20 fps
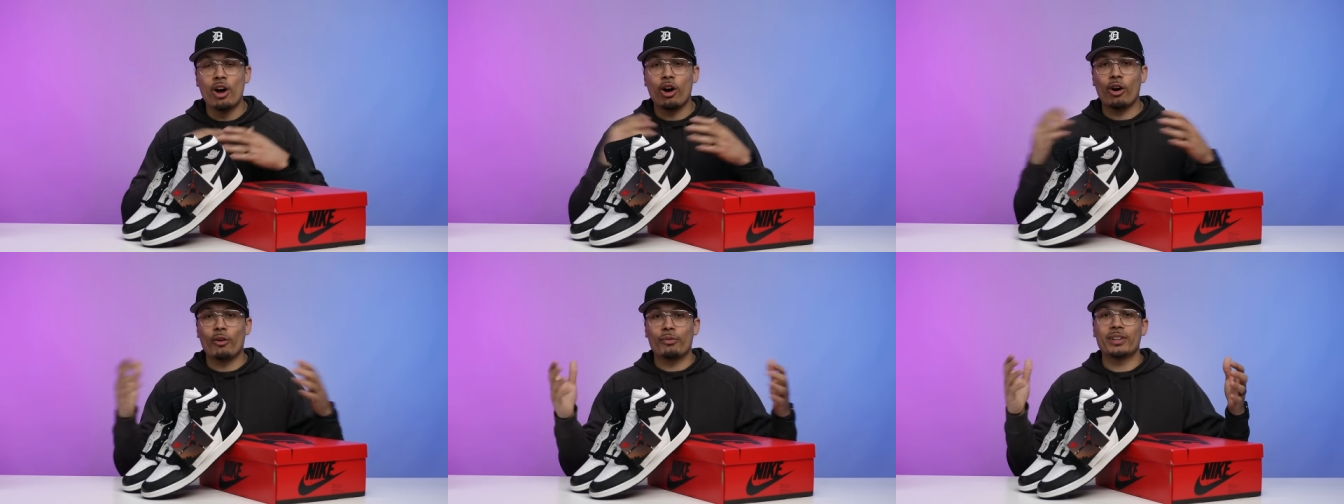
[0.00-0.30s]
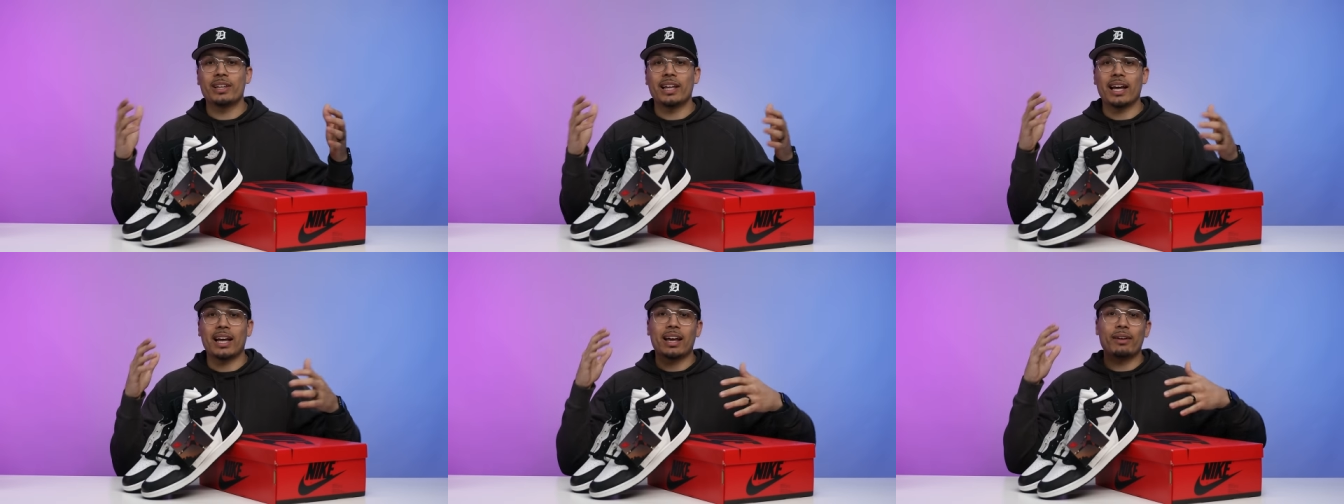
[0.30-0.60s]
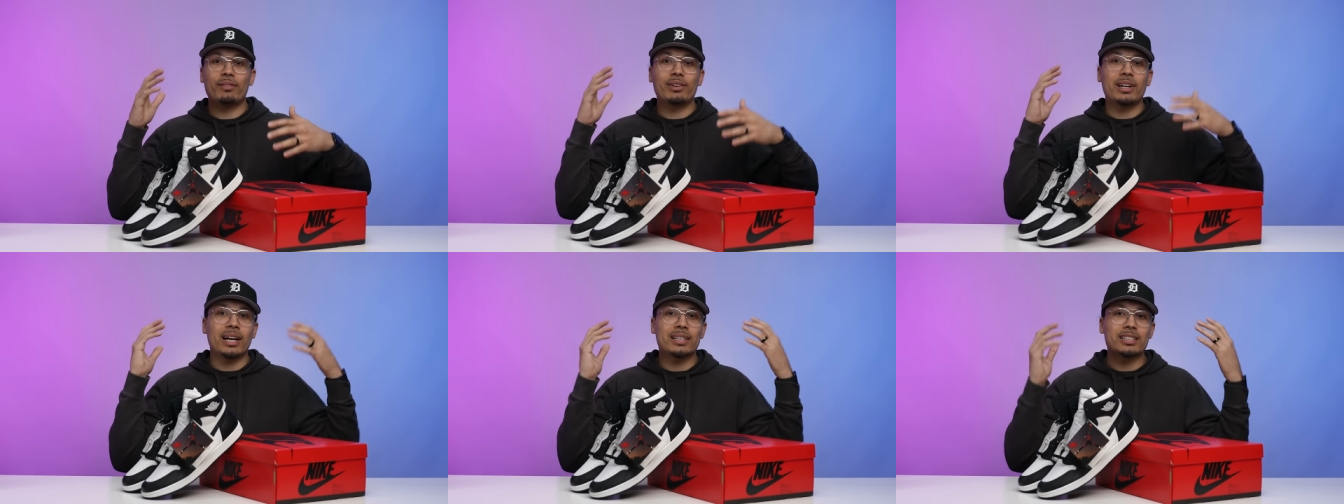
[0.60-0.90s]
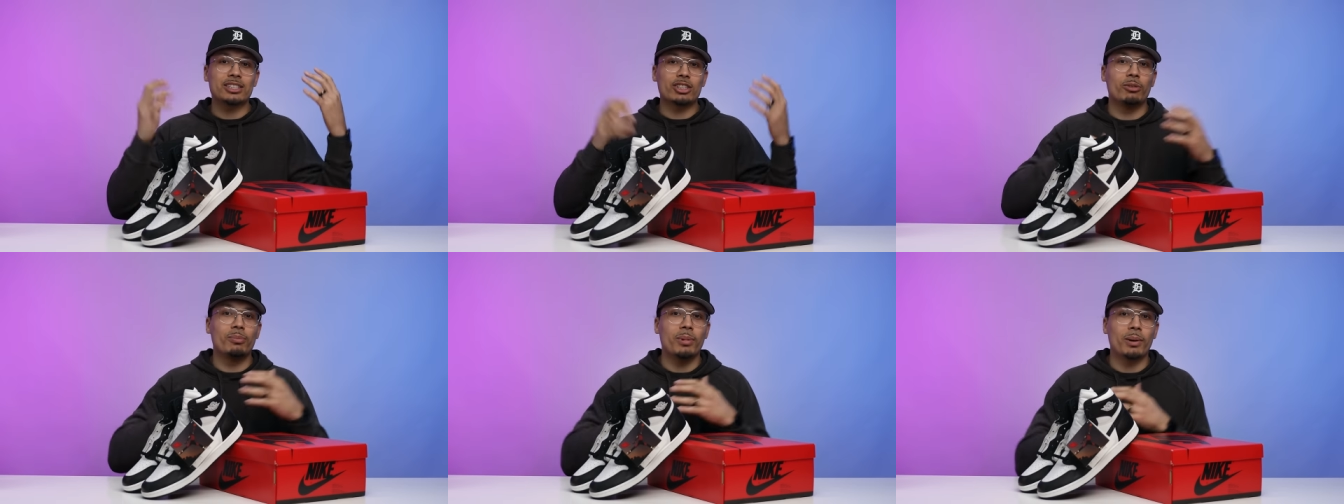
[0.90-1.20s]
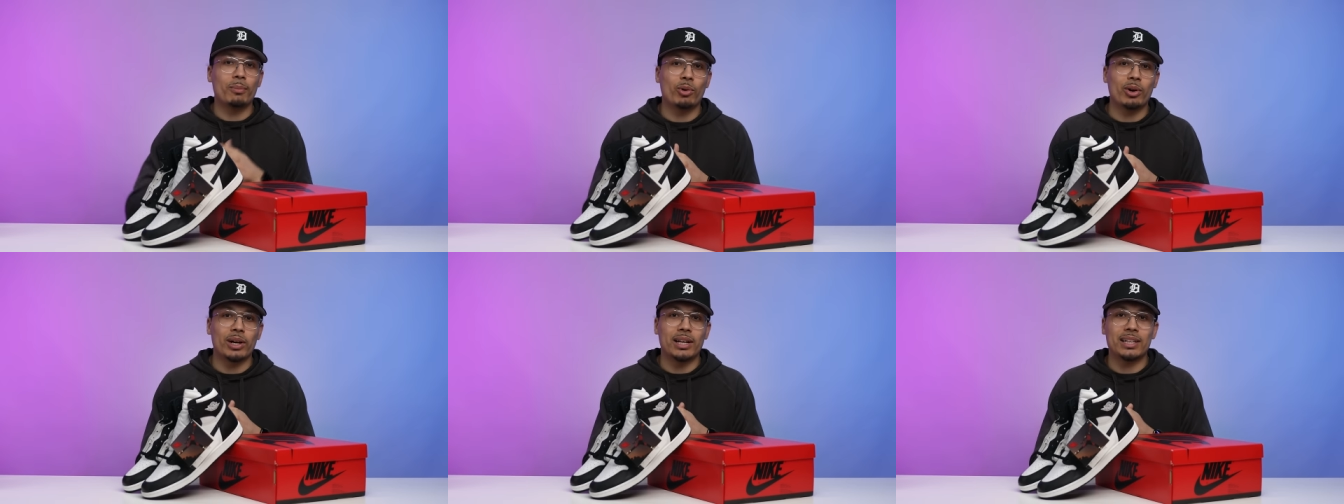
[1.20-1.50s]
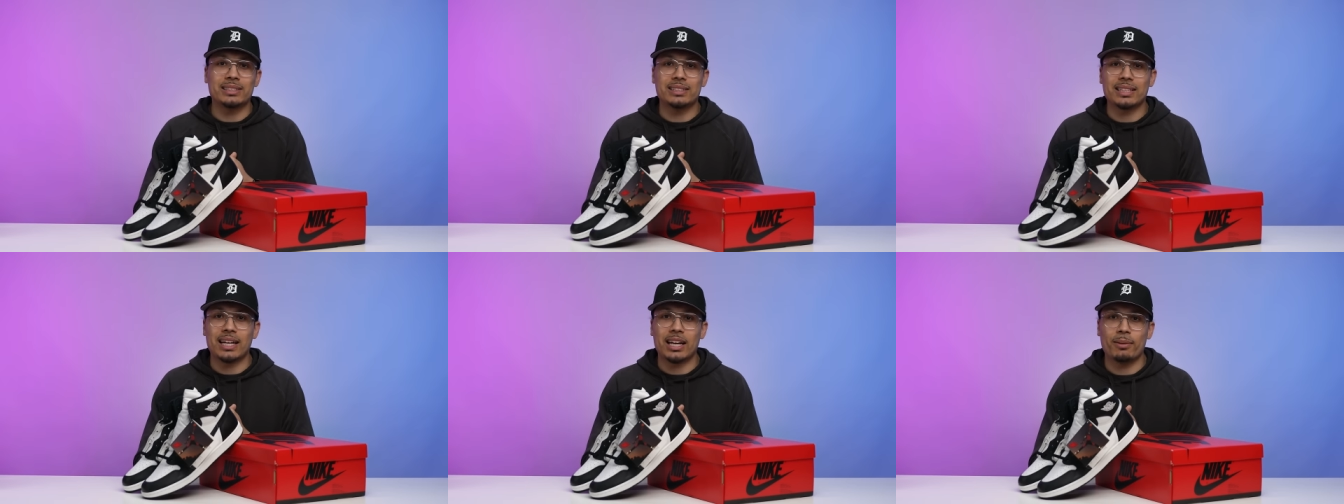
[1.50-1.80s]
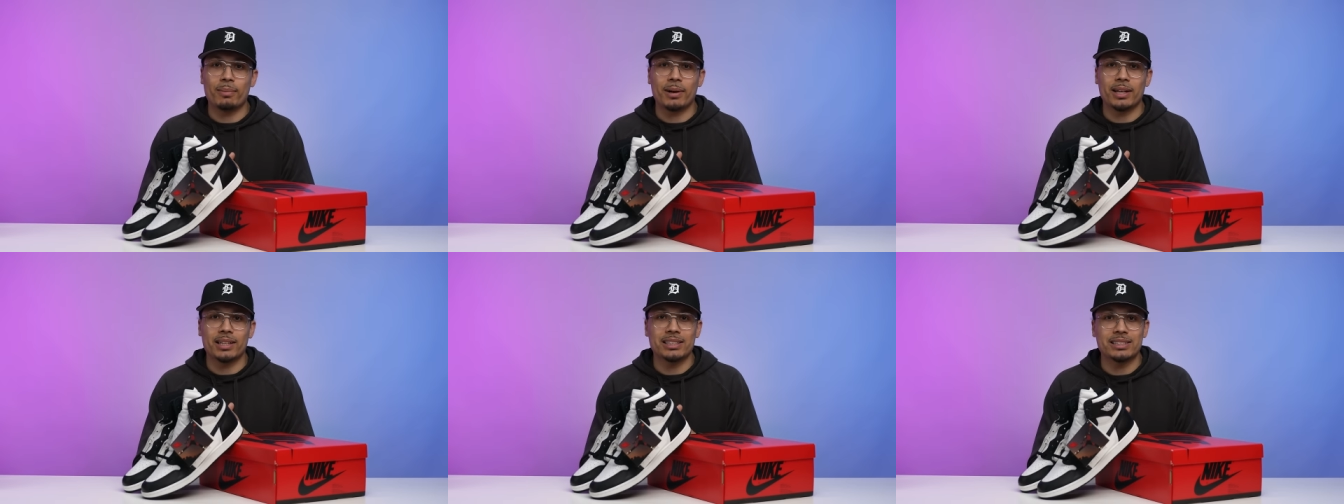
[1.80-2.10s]
Hopefully that gave you guys a little bit more insight
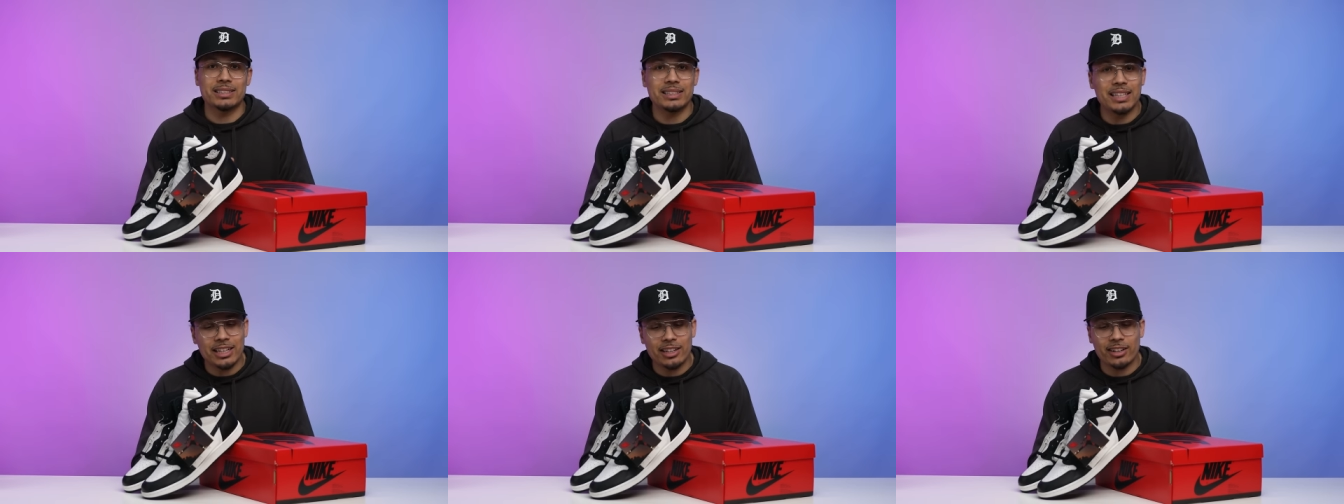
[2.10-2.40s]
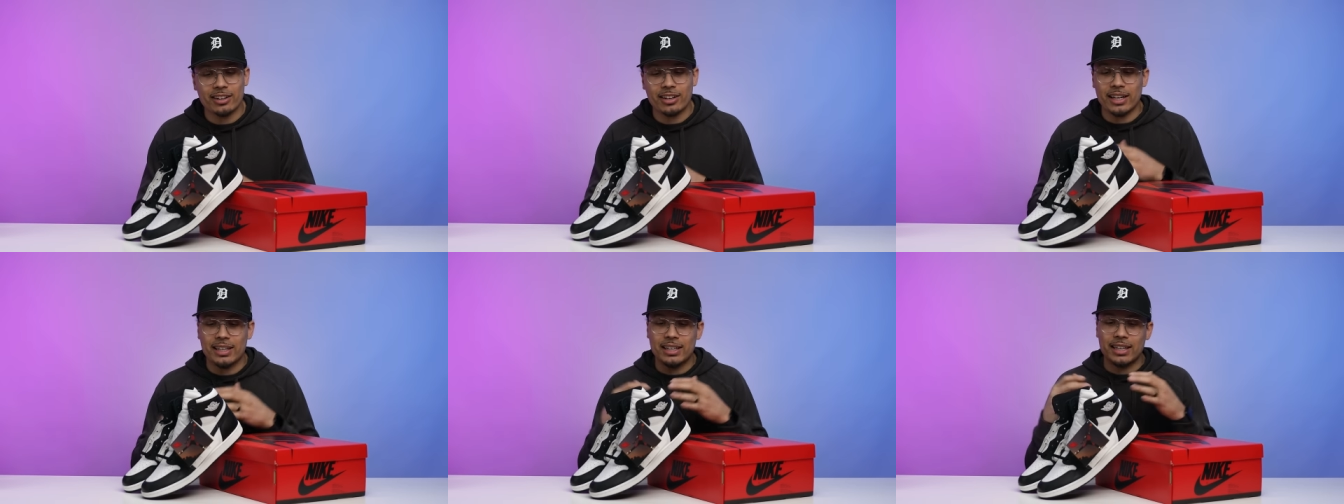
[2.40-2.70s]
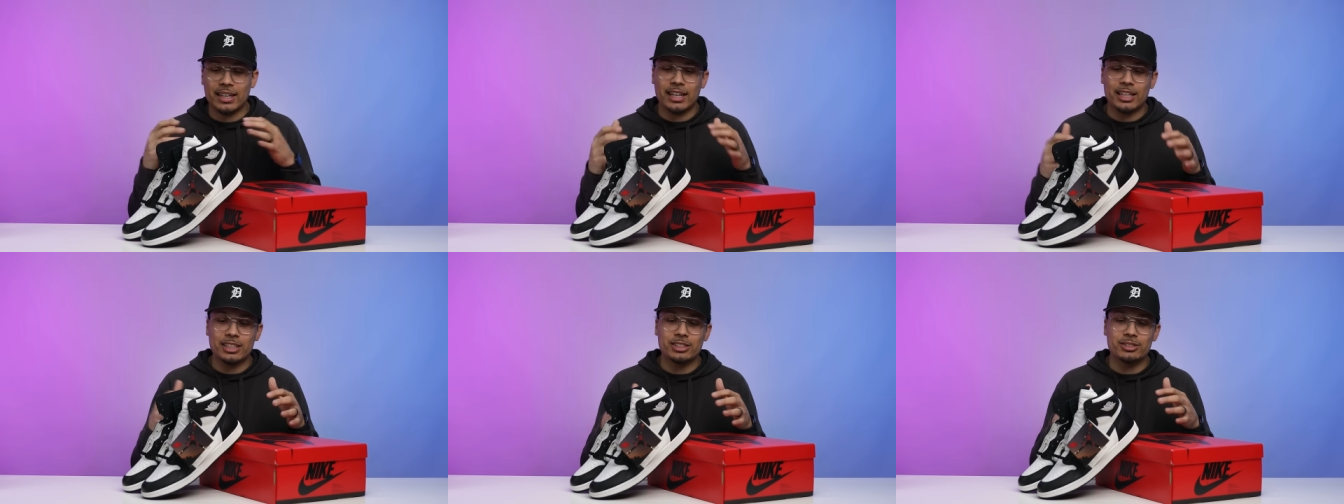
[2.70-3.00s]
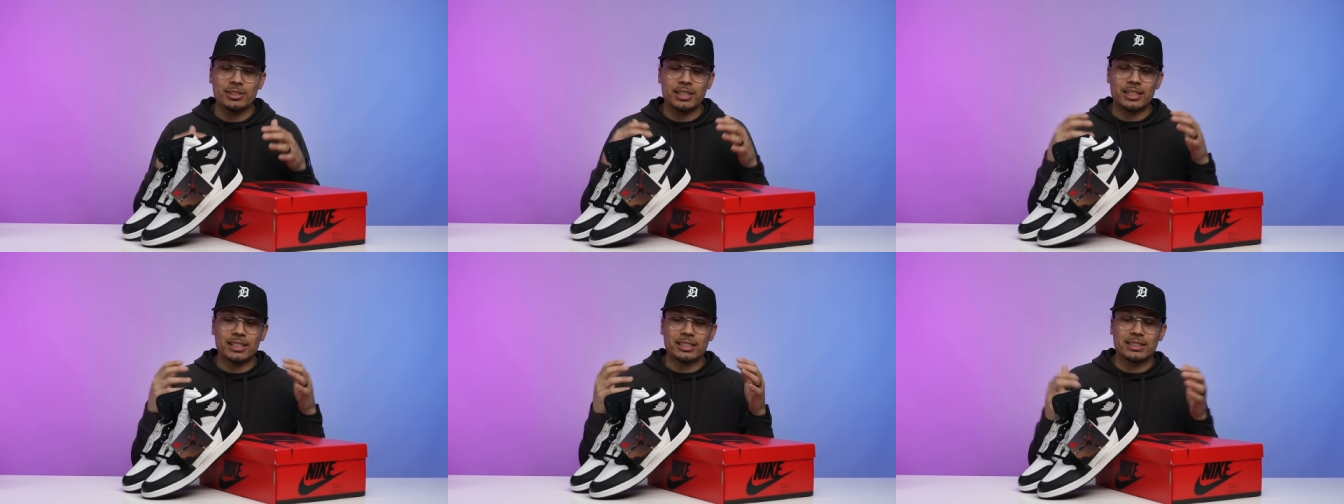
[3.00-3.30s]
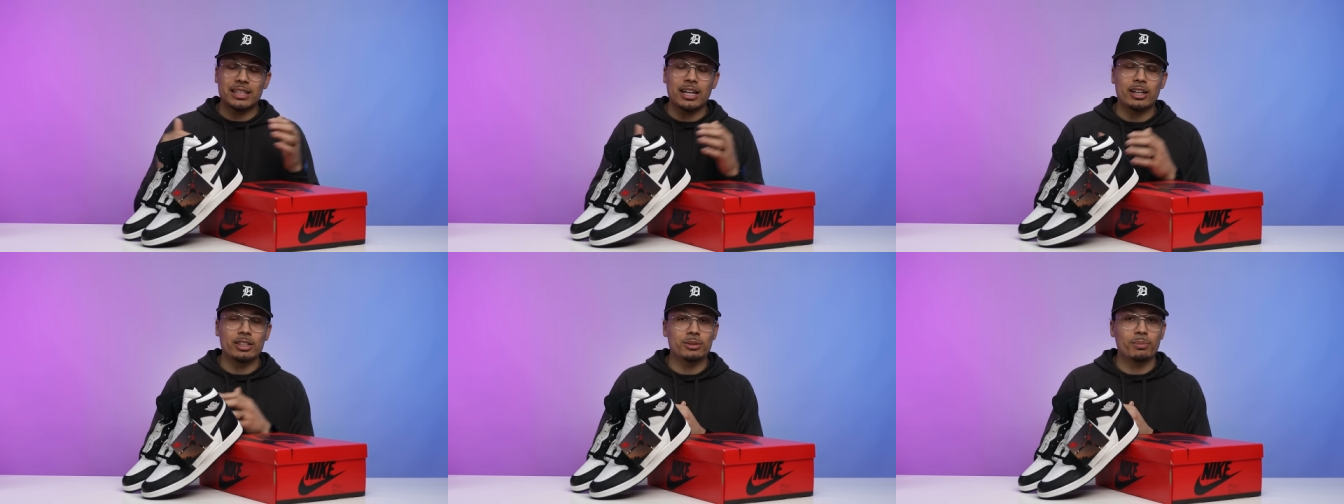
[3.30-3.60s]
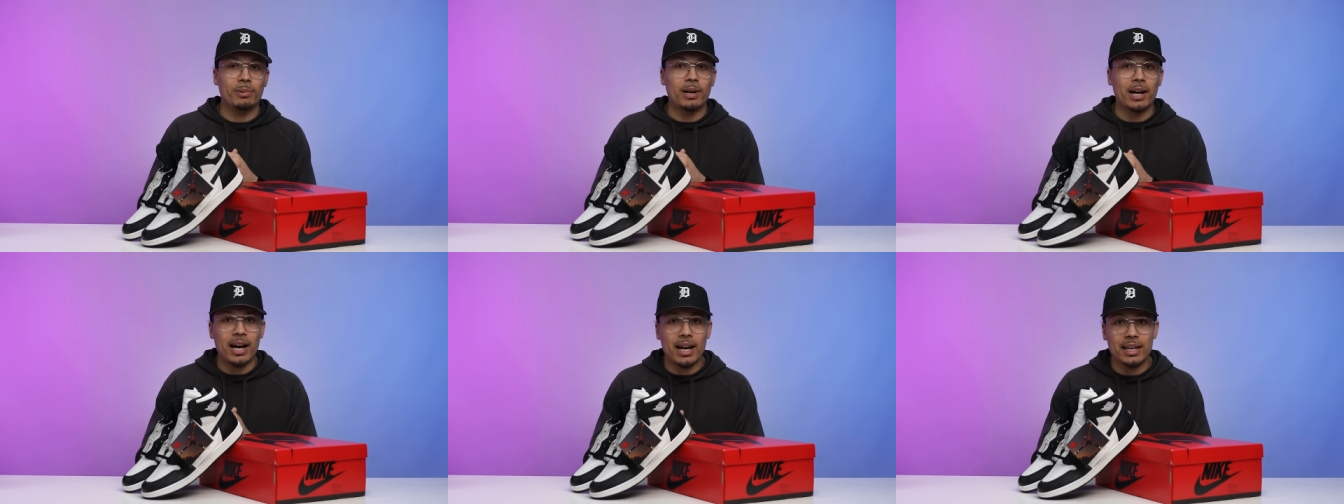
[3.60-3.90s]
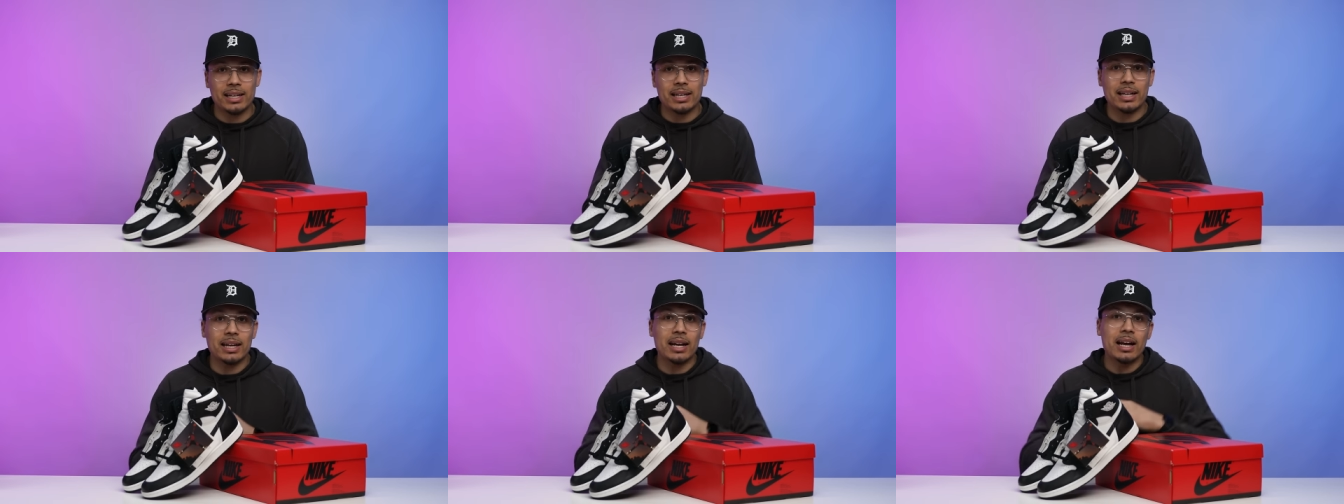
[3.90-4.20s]
about the sneaker and the history and nostalgia
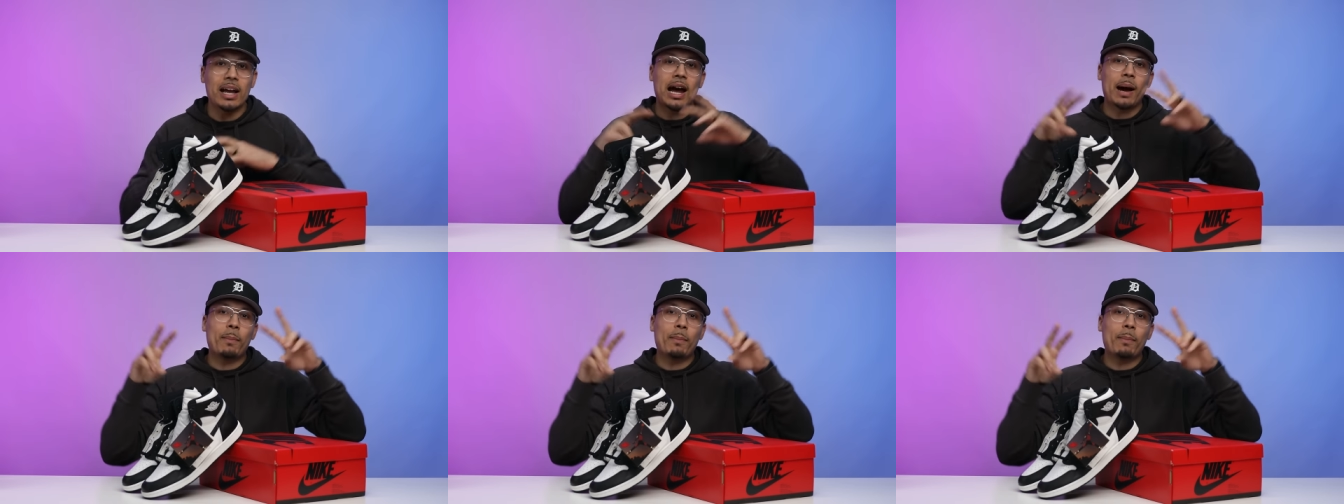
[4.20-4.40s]
behind it.